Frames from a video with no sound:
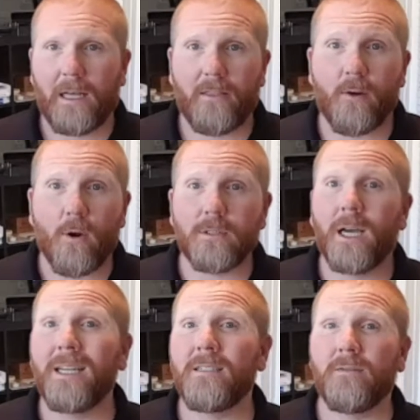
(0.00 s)
There are
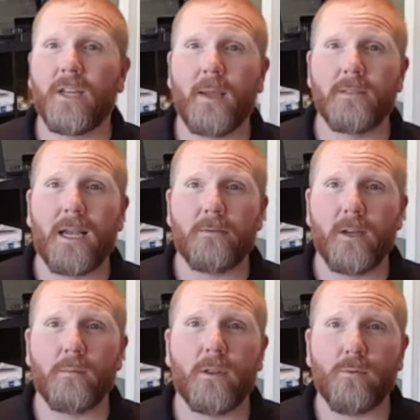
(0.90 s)
tons of types out
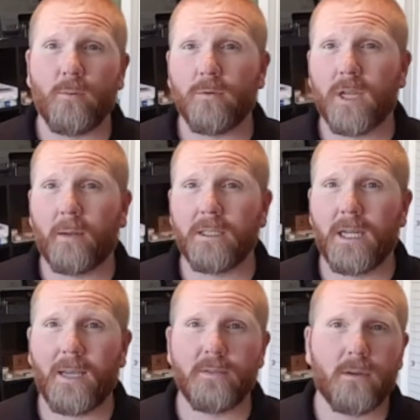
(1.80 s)
there, but the three most common
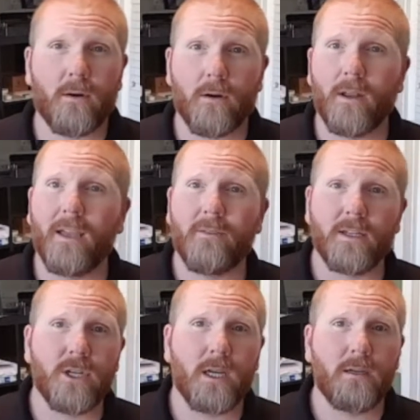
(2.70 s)
types are
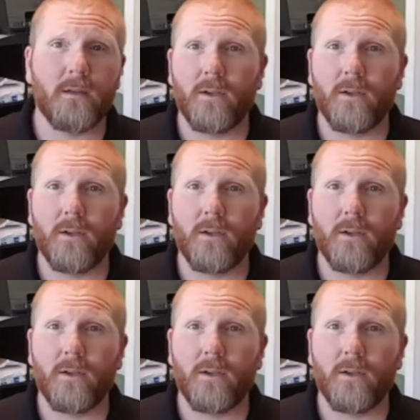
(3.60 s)
FHA,